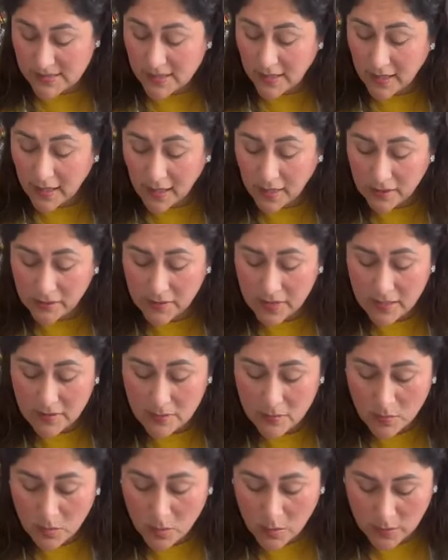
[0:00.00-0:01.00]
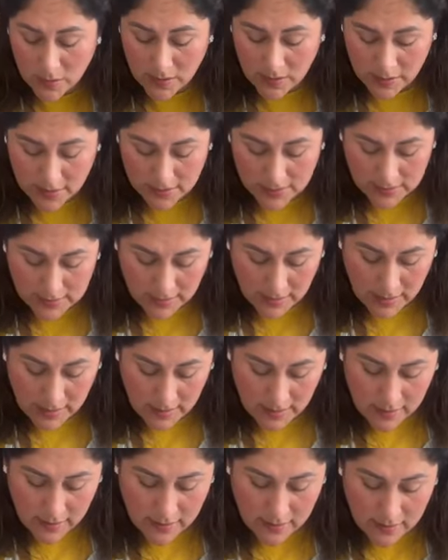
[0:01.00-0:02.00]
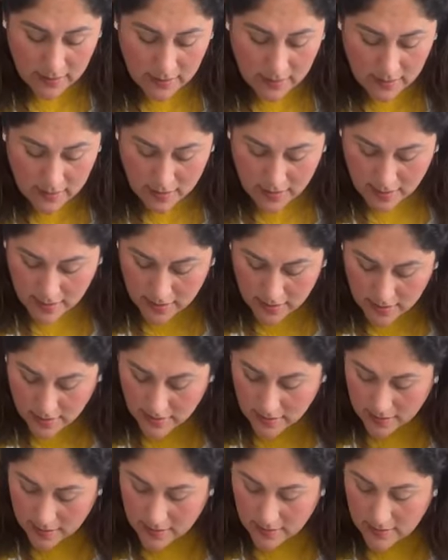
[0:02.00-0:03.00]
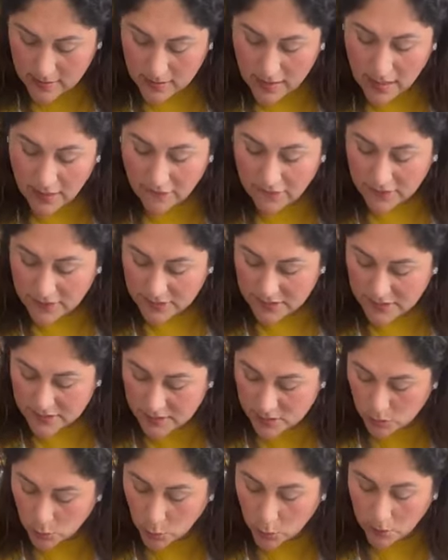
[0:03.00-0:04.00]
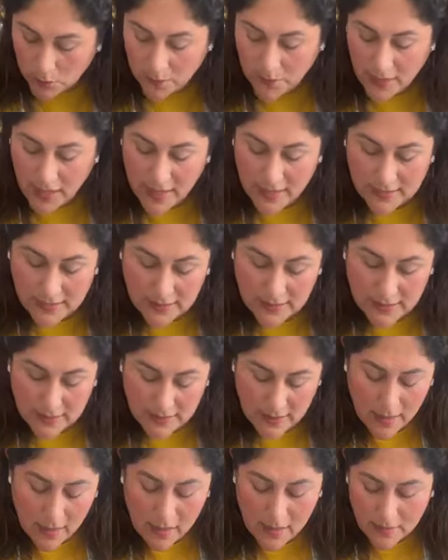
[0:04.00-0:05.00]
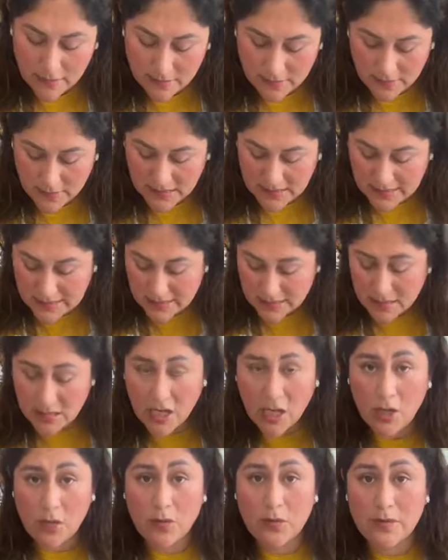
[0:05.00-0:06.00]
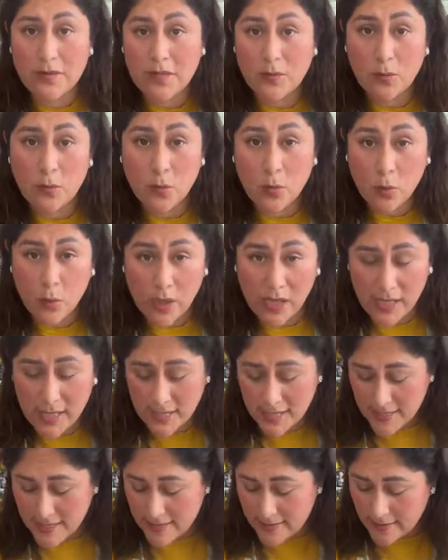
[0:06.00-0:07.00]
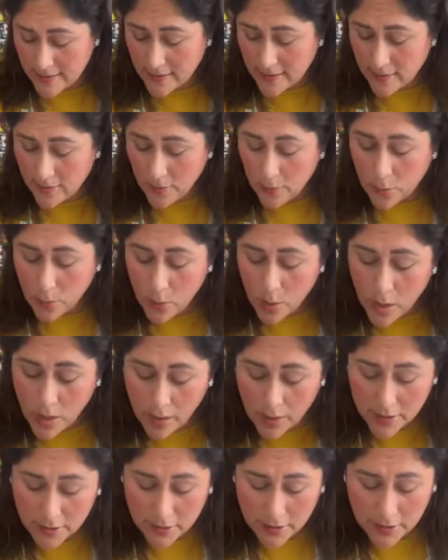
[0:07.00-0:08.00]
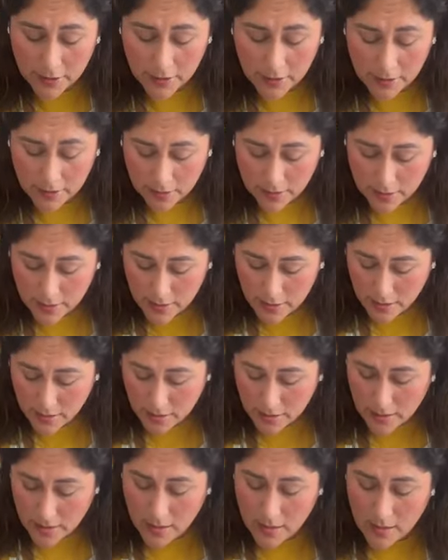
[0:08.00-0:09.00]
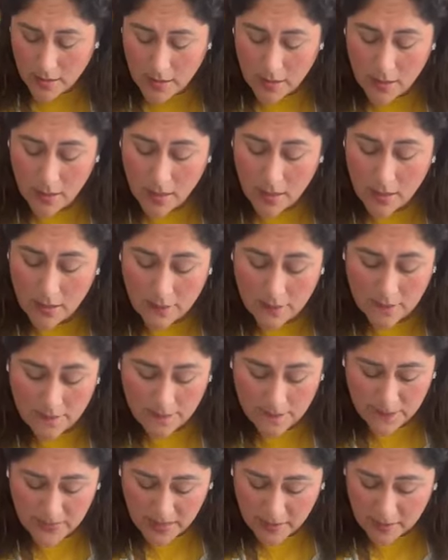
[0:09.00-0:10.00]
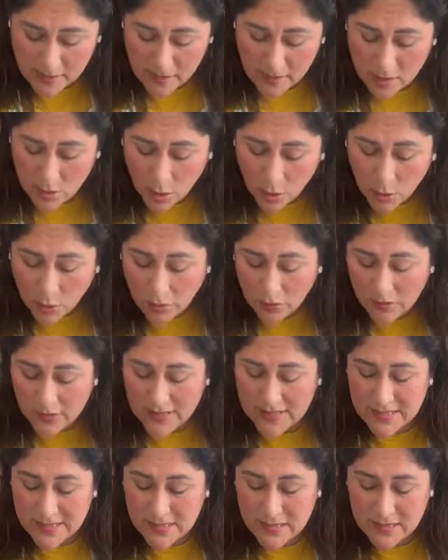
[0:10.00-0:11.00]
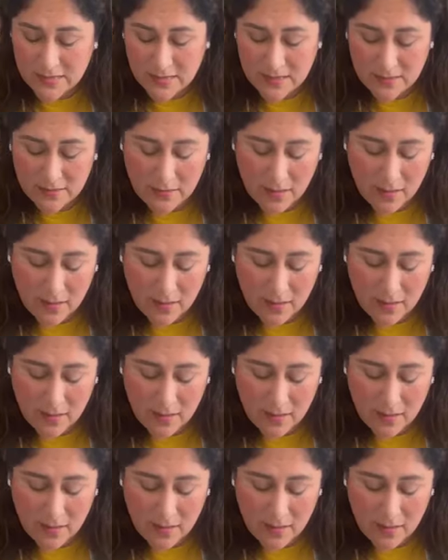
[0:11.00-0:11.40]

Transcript: scary moment, and after the storm passed, still the wind, the water, and then all this